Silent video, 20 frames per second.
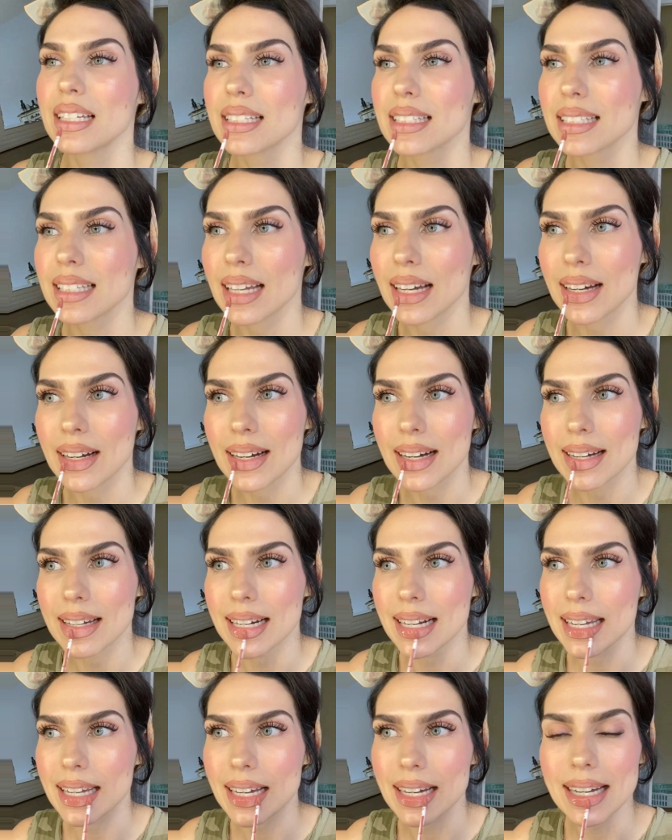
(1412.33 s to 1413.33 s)
So I'm gonna
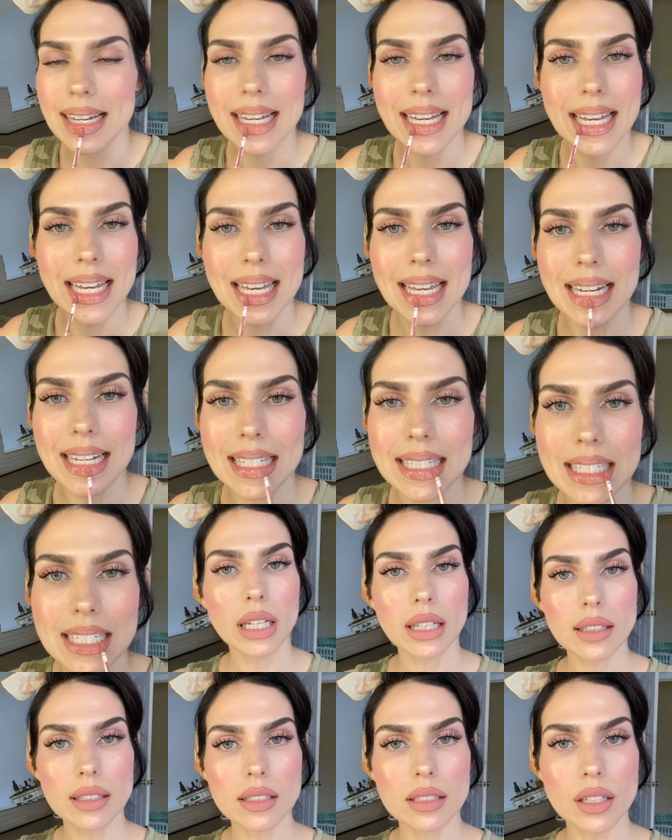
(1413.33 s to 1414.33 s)
go ahead and stick.
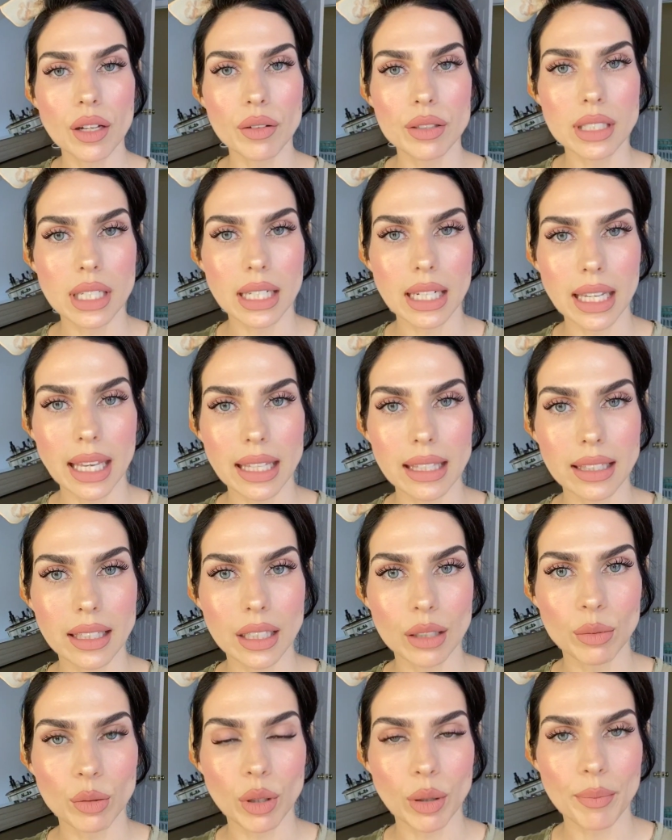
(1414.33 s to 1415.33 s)
So it's gonna get a little
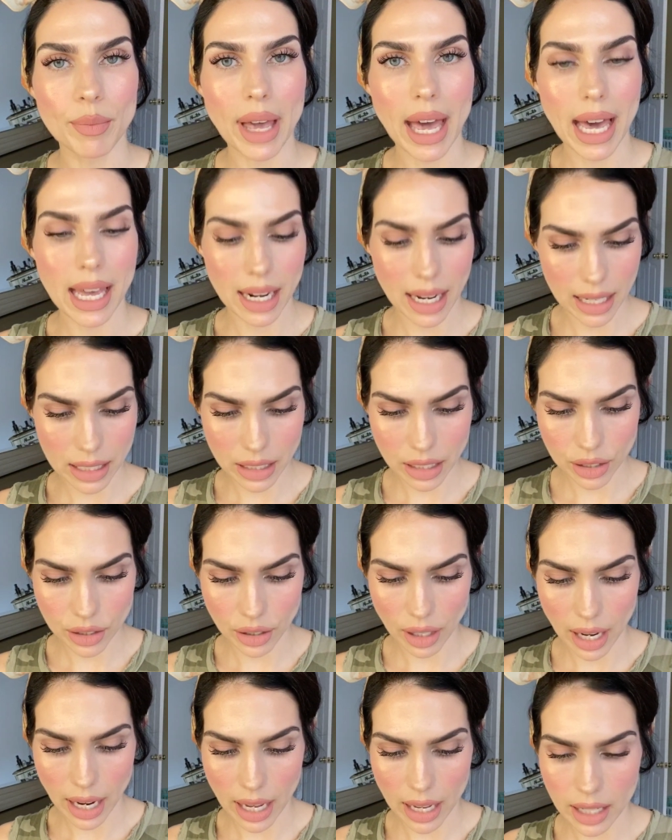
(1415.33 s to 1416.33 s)
more matte as it
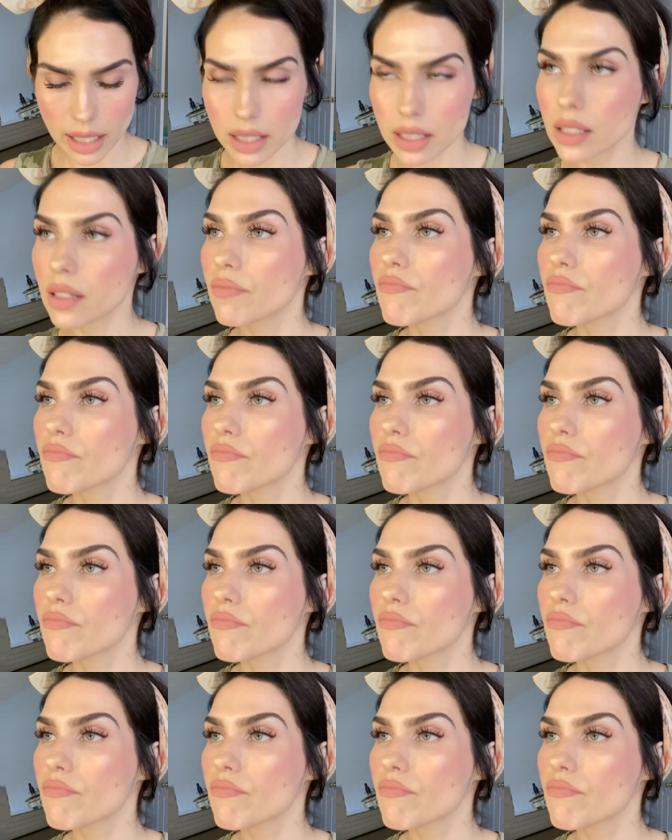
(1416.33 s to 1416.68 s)
dries.